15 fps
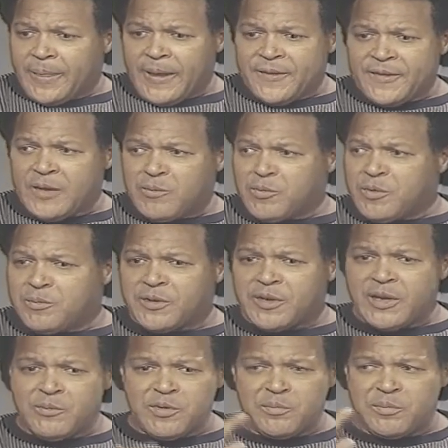And then we
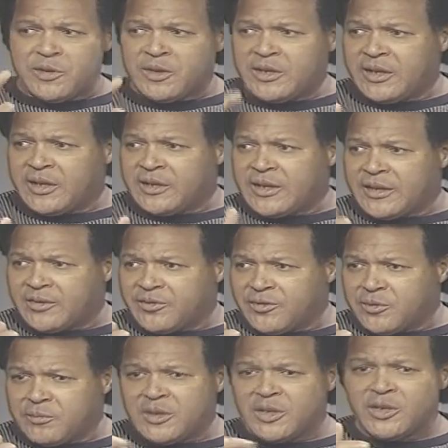played with Bill Haley at the
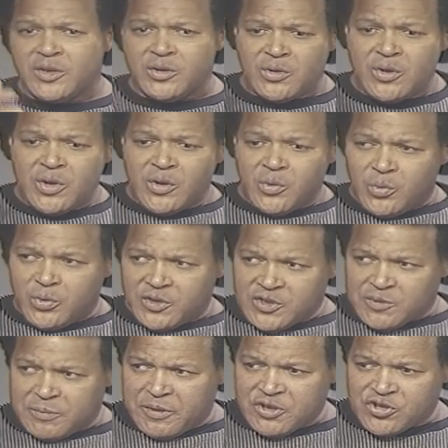Flamingo with a
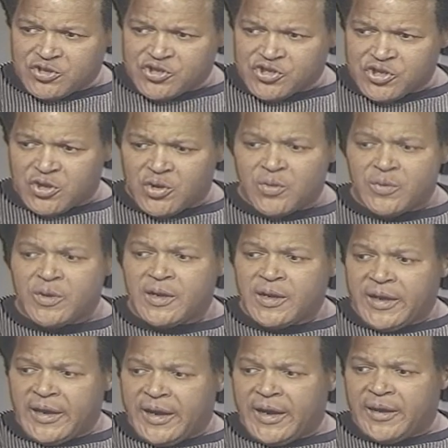special show,
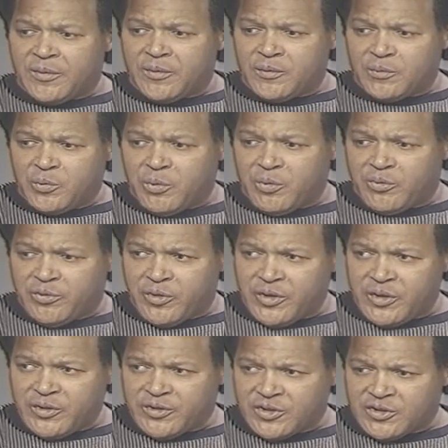and we were
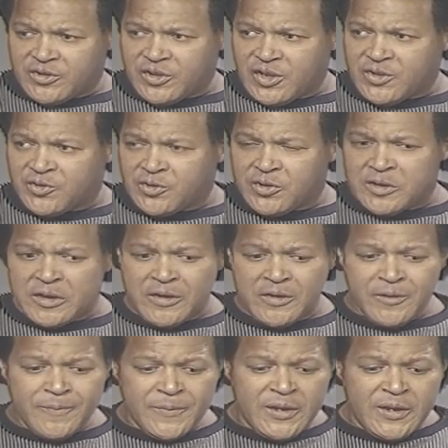very successful there.